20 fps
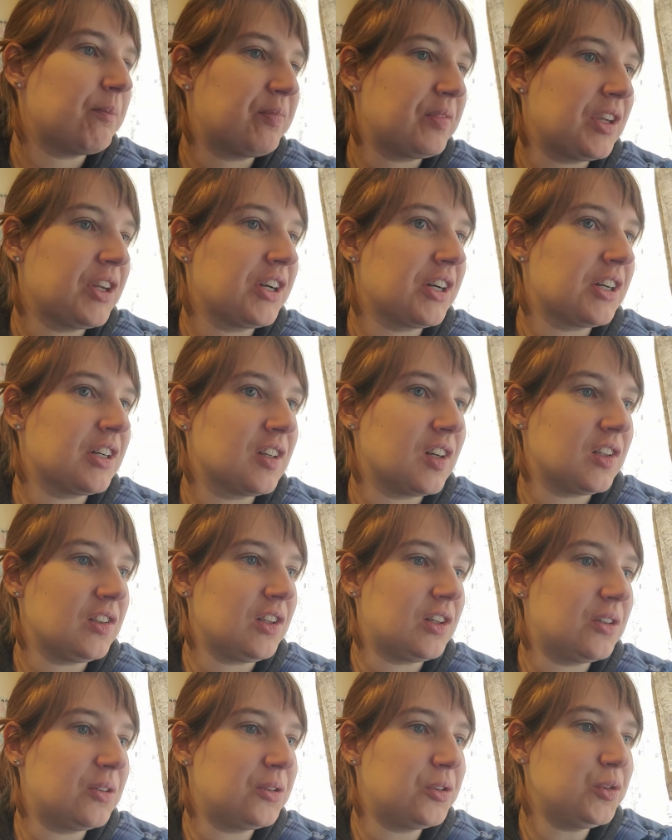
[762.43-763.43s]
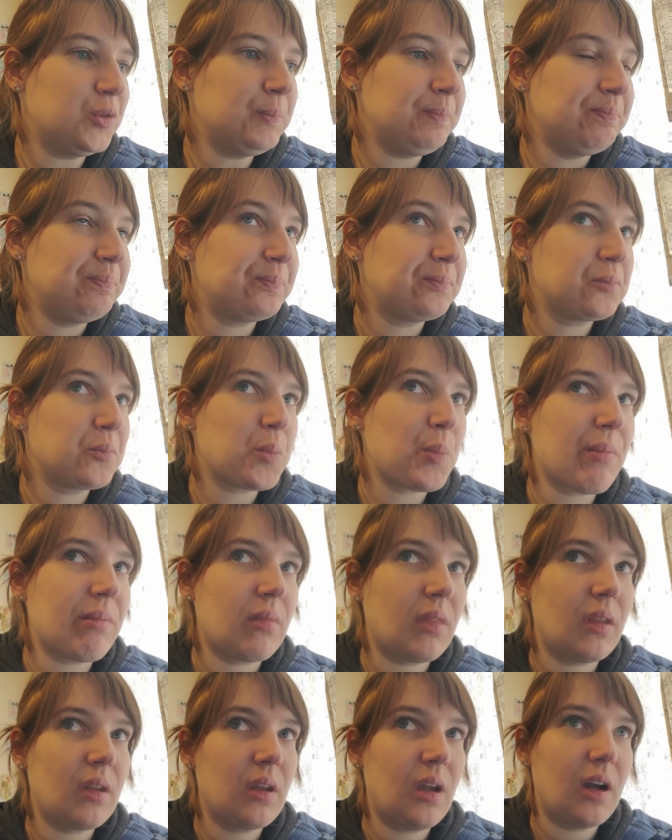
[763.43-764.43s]
you're alone,
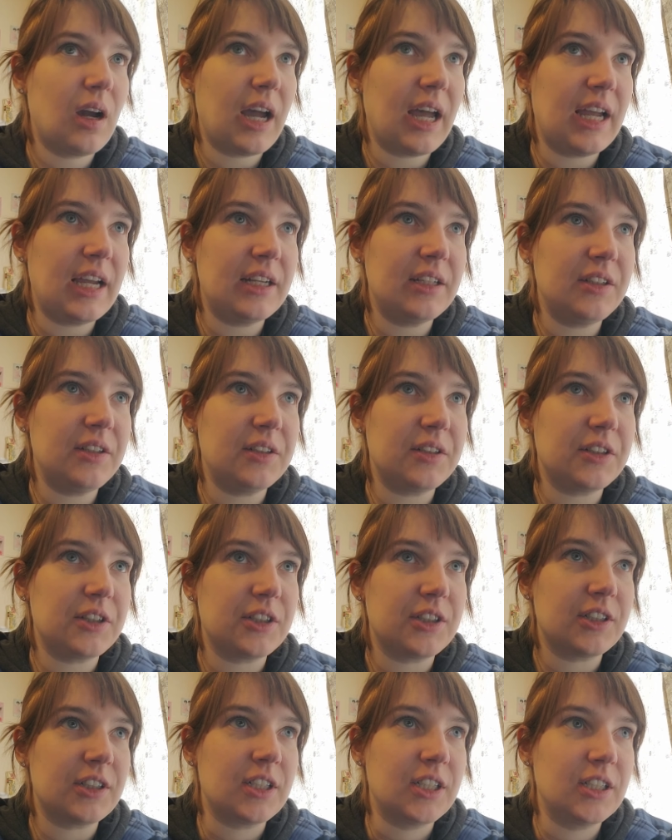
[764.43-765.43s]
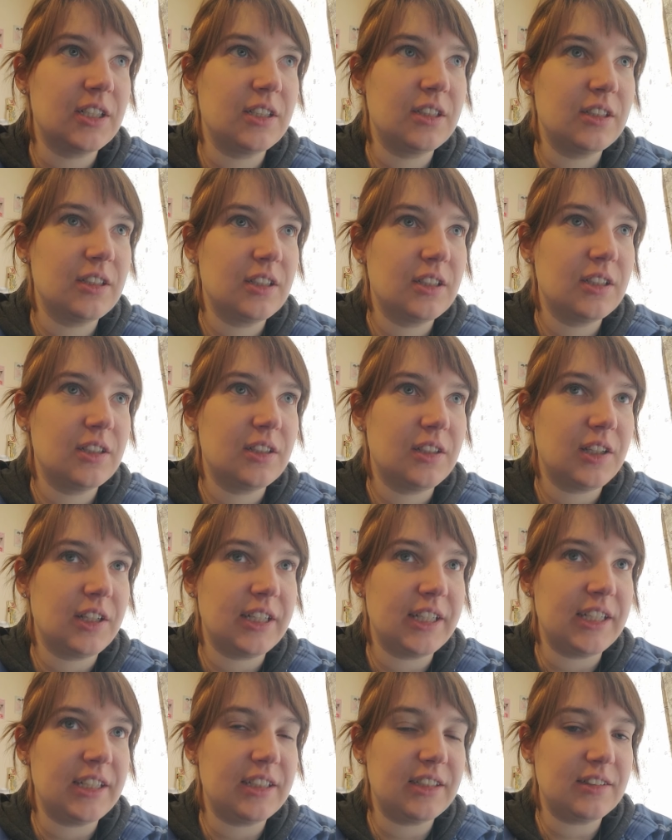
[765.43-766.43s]
and you're,
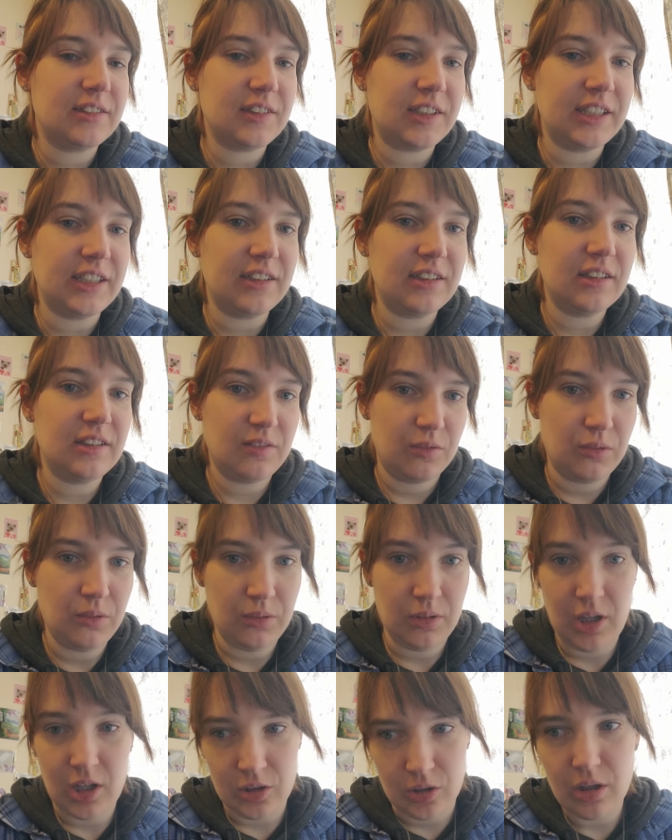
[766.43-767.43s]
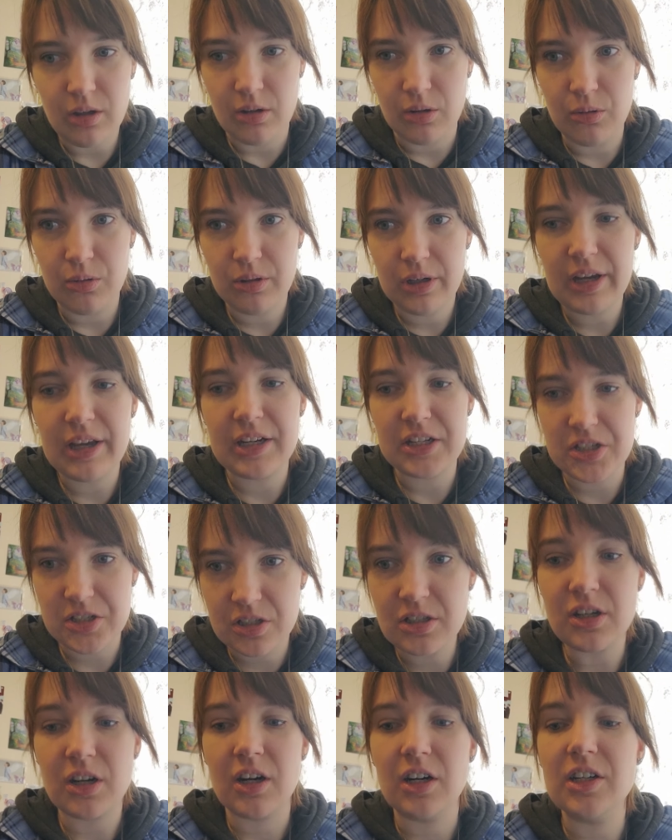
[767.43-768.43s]
like, alone, and it's
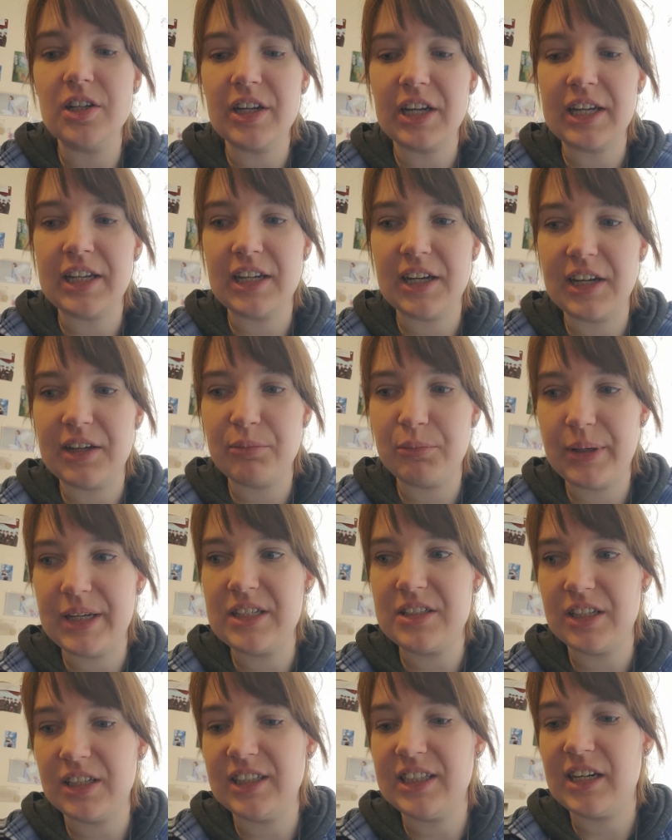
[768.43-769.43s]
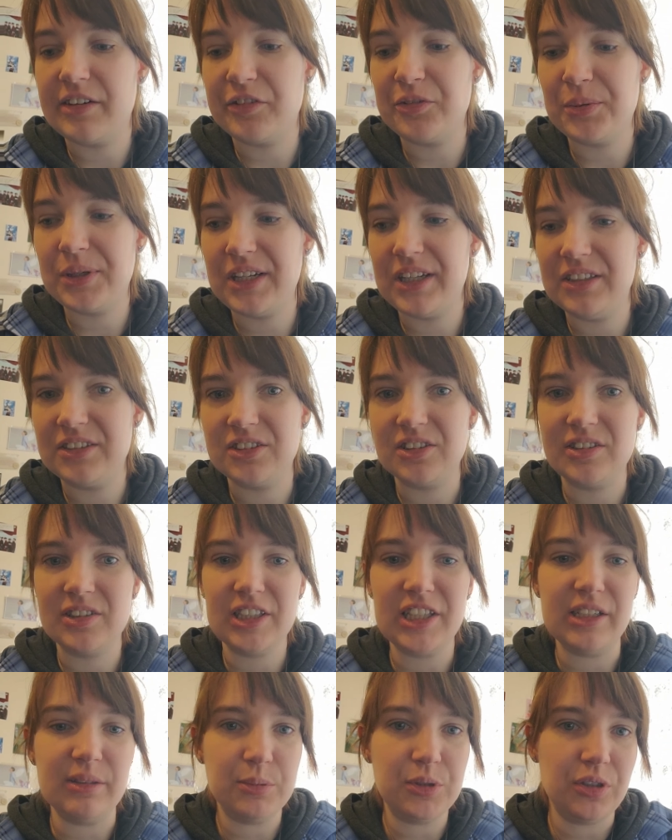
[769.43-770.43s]
dark, and basically everybody is
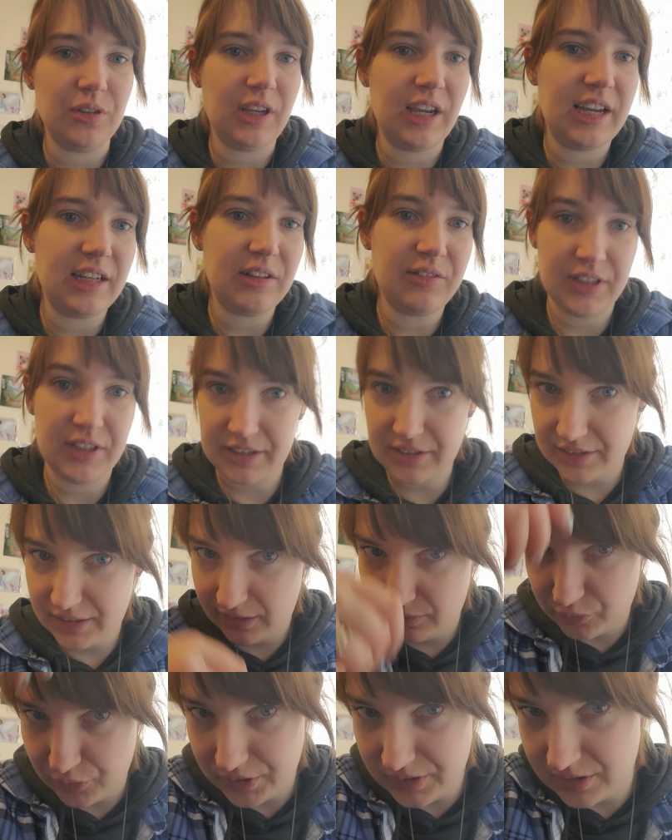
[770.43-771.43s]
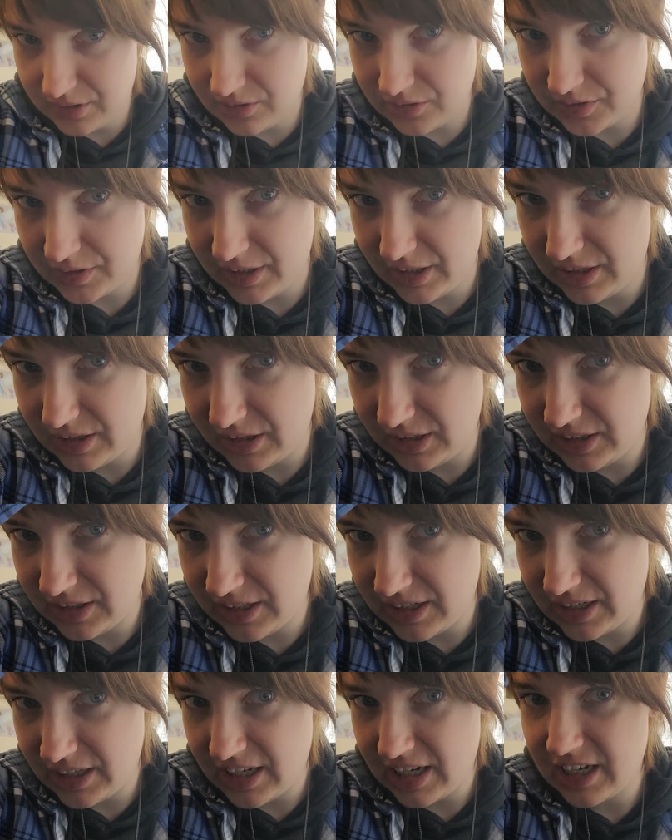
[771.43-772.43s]
asleep, so you can't even hear any voices or anything
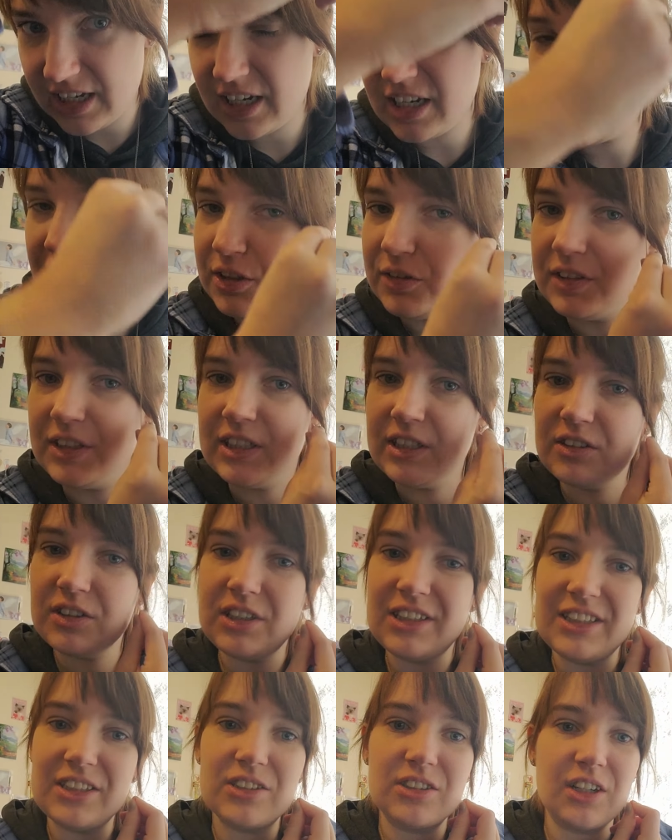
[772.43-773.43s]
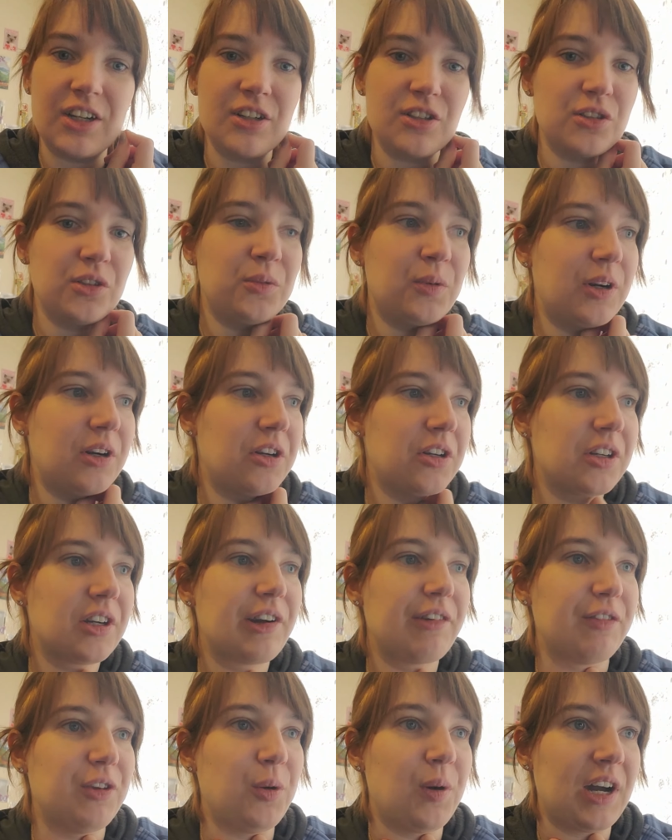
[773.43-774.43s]
like that, and you literally start to wonder
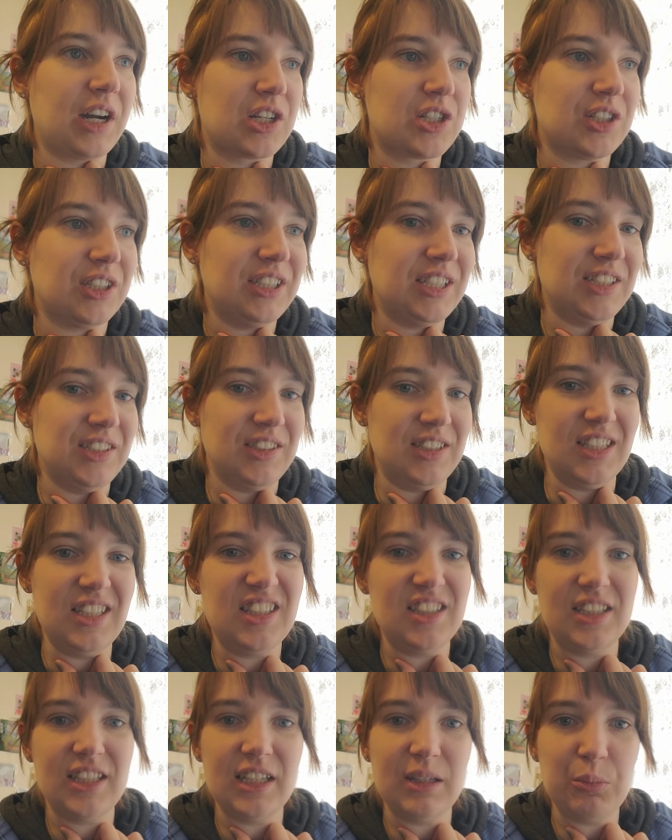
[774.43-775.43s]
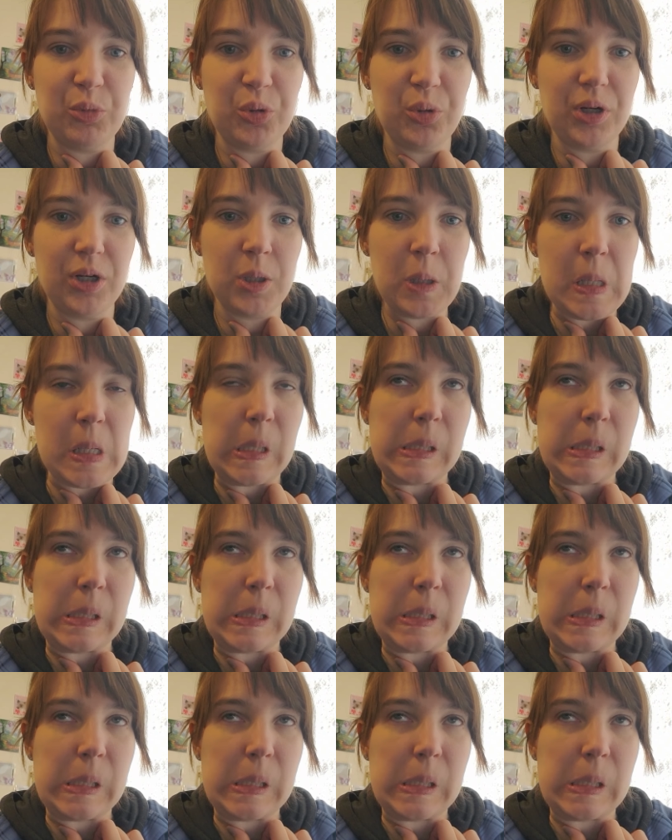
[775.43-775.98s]
if you actually exist anymore?